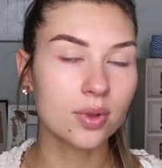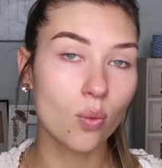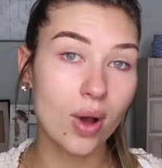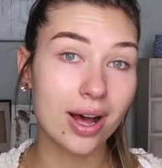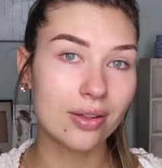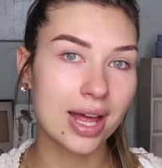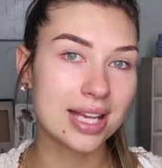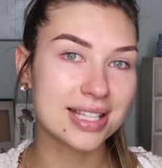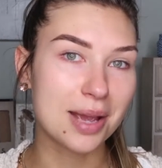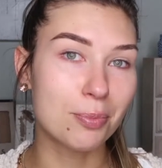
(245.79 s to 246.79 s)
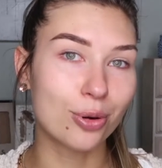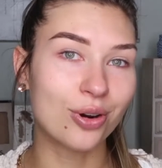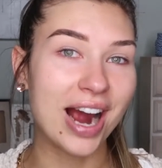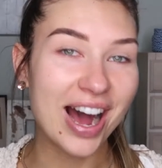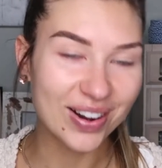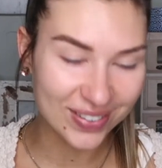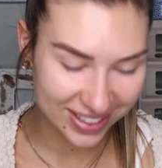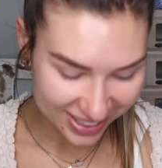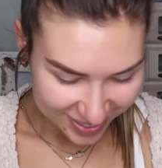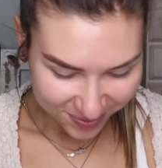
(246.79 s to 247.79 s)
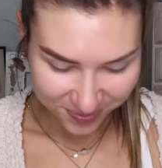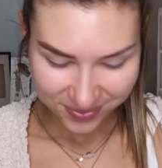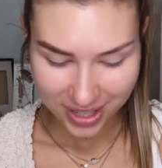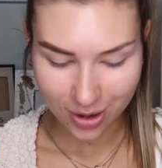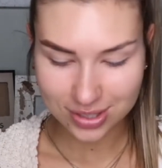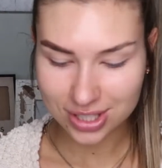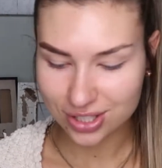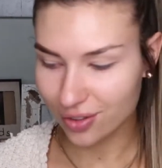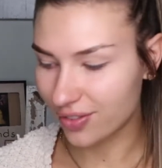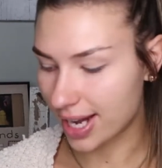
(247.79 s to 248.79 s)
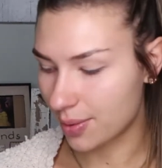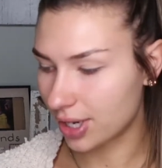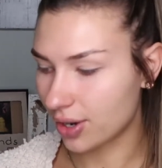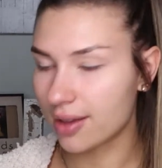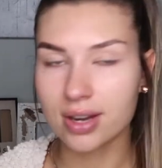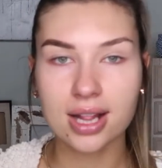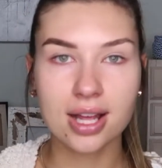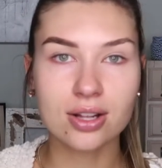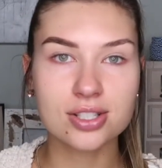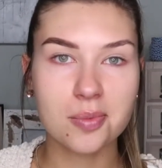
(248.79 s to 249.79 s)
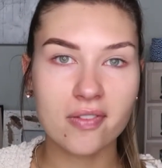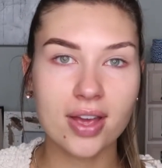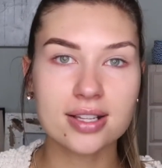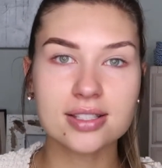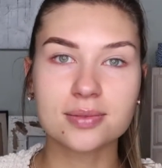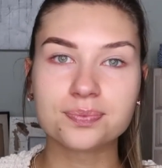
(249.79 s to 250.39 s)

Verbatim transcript: Wow, that is a brow. I always look so funny when I don't have anything else on my face.